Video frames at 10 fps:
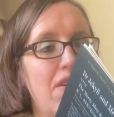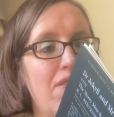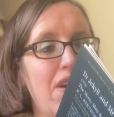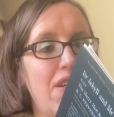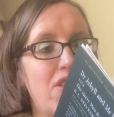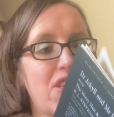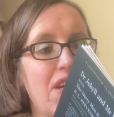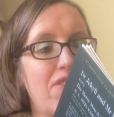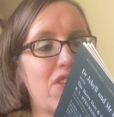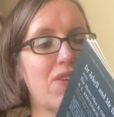only just
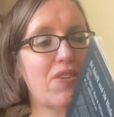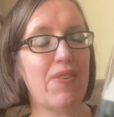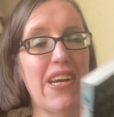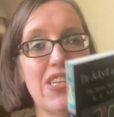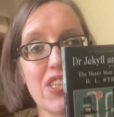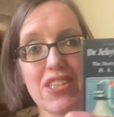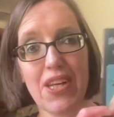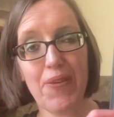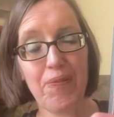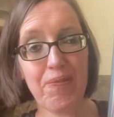over 200 pages, so
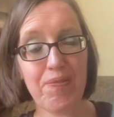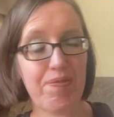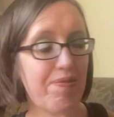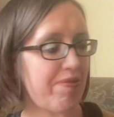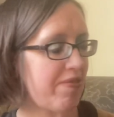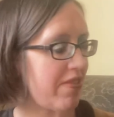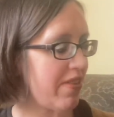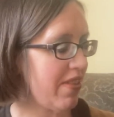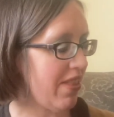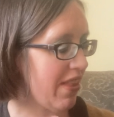
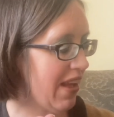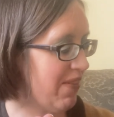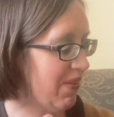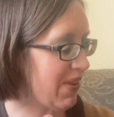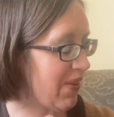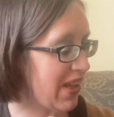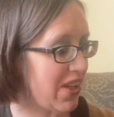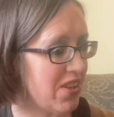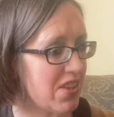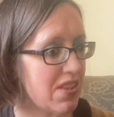that might be quite
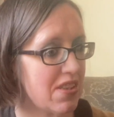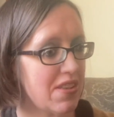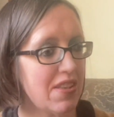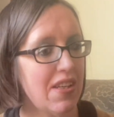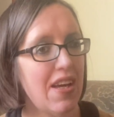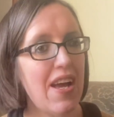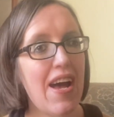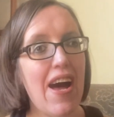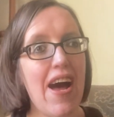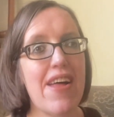good.
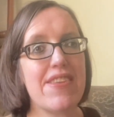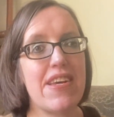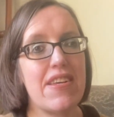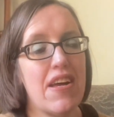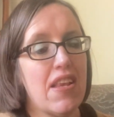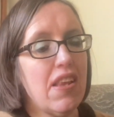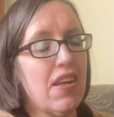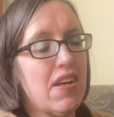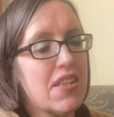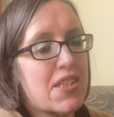And then
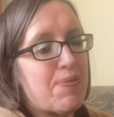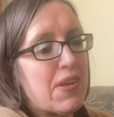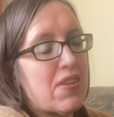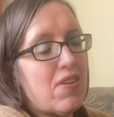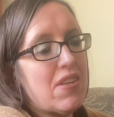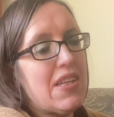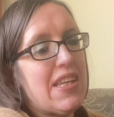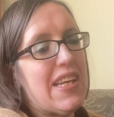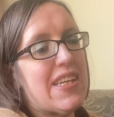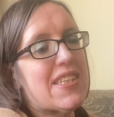last but not
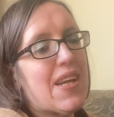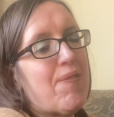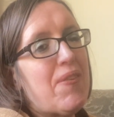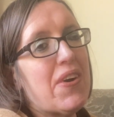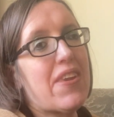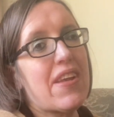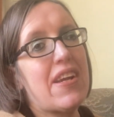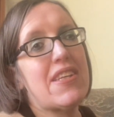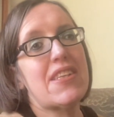least, a book that is